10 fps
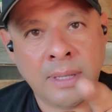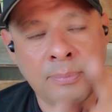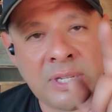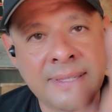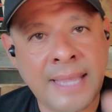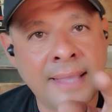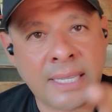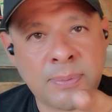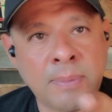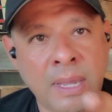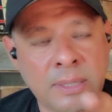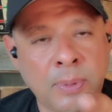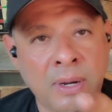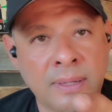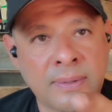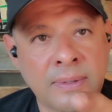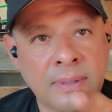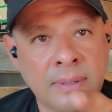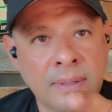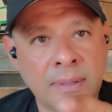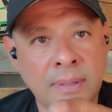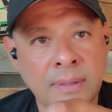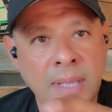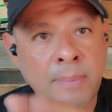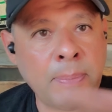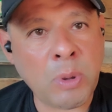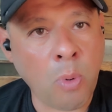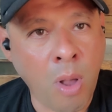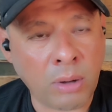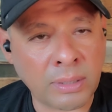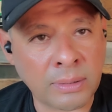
I'm just saying that's been my experience. I may be wrong.